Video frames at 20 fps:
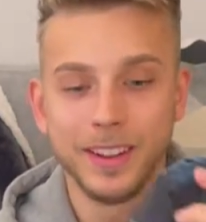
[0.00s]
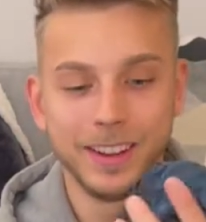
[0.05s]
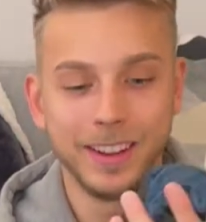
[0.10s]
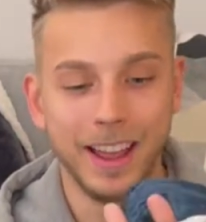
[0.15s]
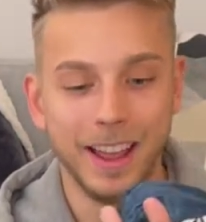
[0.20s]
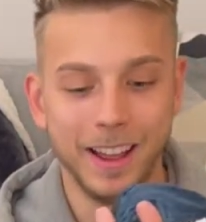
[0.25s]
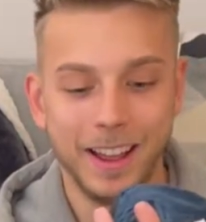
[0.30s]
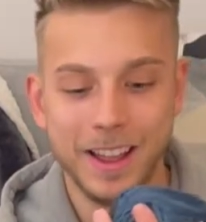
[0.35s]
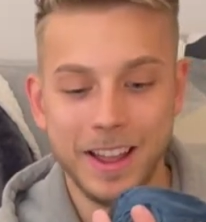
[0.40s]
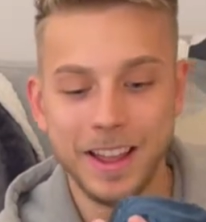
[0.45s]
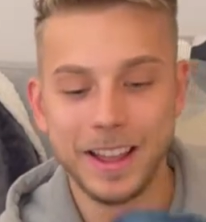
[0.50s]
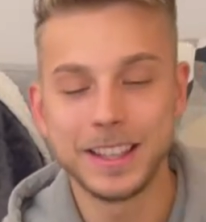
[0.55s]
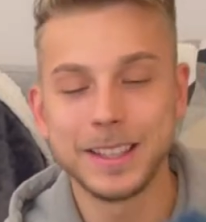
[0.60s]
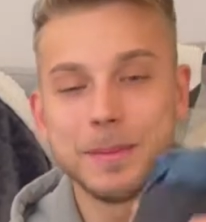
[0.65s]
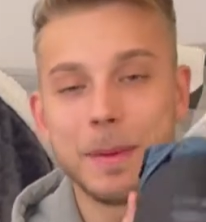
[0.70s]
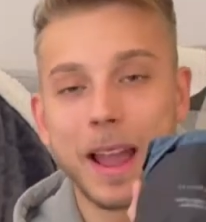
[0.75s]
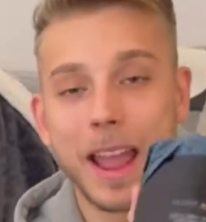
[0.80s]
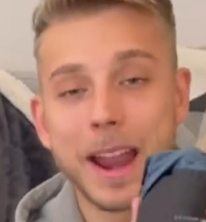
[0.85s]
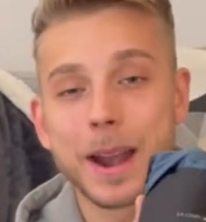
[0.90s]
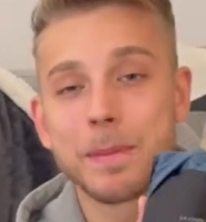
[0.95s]
Yeah, it's
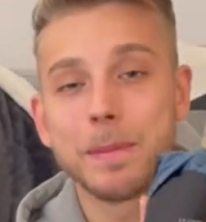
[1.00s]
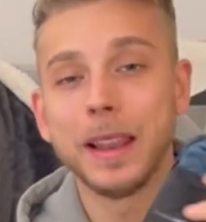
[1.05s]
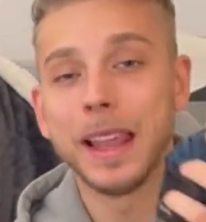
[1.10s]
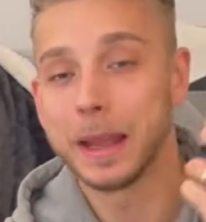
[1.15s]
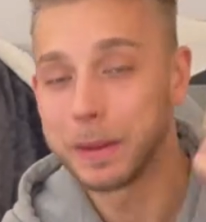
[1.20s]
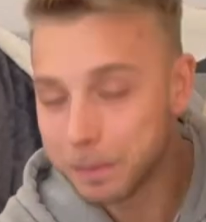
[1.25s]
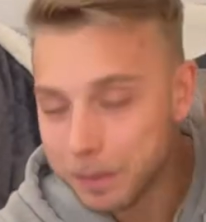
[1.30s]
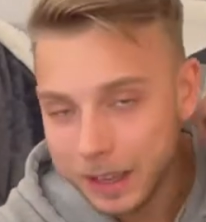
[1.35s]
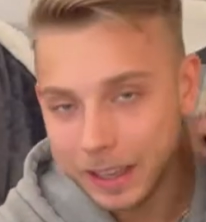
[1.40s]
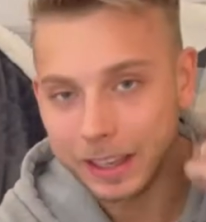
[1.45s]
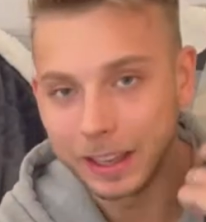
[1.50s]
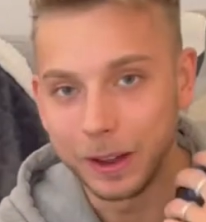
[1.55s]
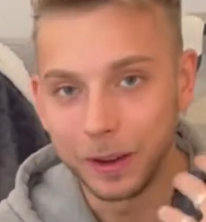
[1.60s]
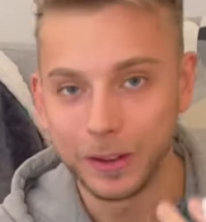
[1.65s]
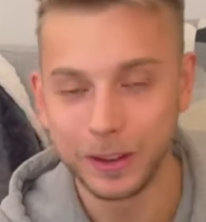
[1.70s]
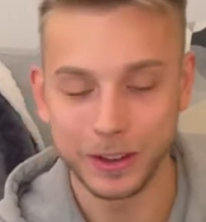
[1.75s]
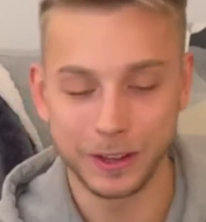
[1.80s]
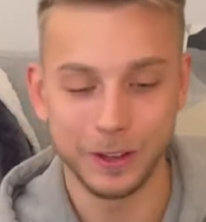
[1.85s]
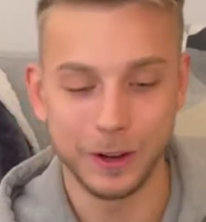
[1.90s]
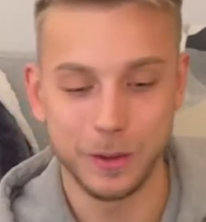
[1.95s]
my airplane
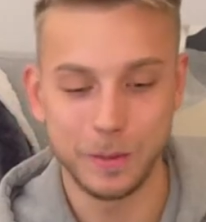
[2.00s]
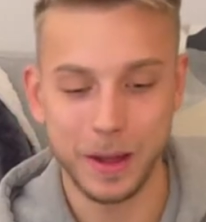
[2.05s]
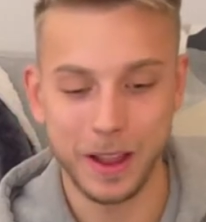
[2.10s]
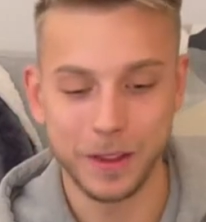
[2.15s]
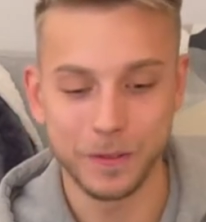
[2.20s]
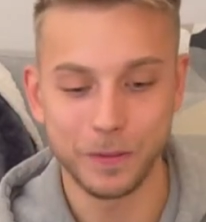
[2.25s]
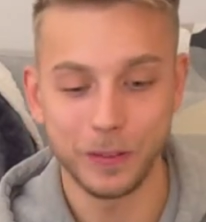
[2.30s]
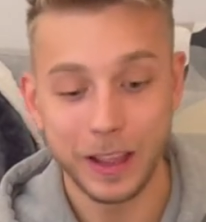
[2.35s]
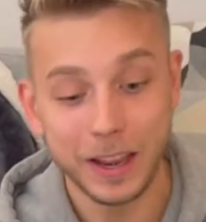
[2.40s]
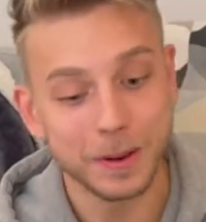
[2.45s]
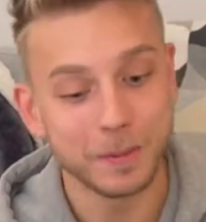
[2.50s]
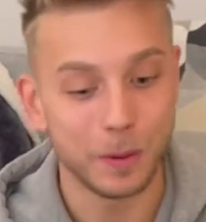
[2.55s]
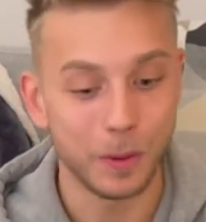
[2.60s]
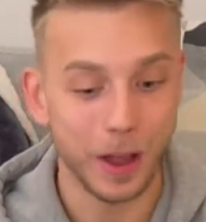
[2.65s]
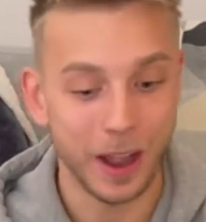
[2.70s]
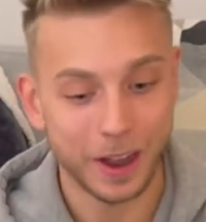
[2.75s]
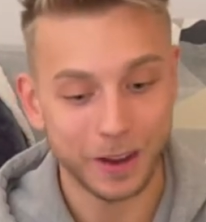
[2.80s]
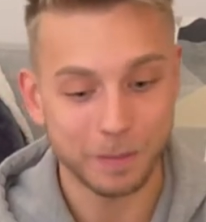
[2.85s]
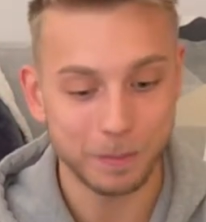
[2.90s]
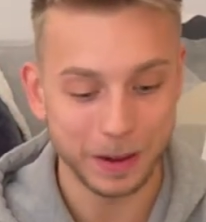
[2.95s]
pillow, you know, my
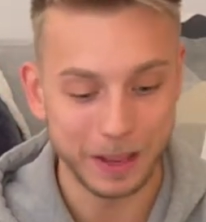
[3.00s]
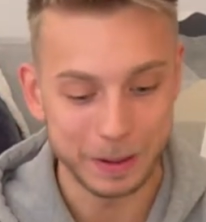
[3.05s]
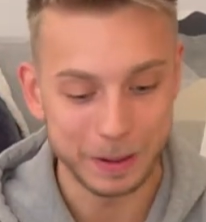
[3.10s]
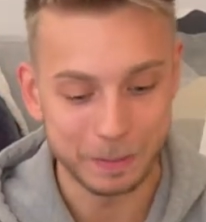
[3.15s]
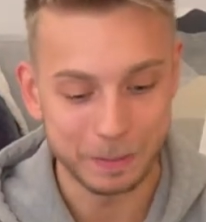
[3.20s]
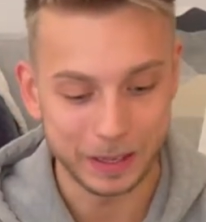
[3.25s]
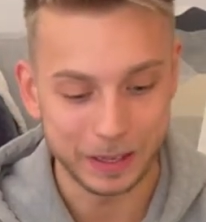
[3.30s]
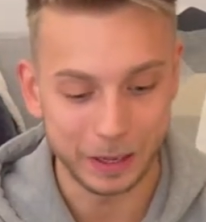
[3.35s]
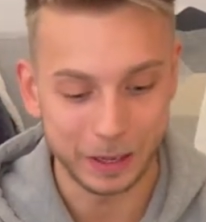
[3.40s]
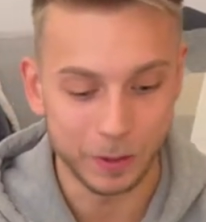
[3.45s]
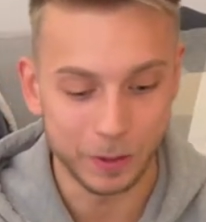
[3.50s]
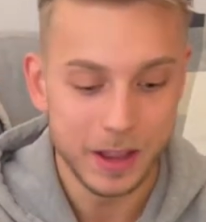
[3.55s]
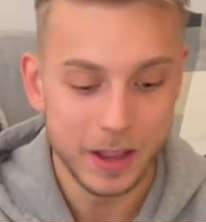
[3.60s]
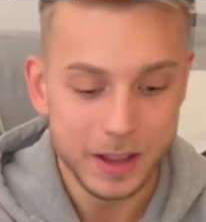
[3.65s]
inflatable airplane pillow.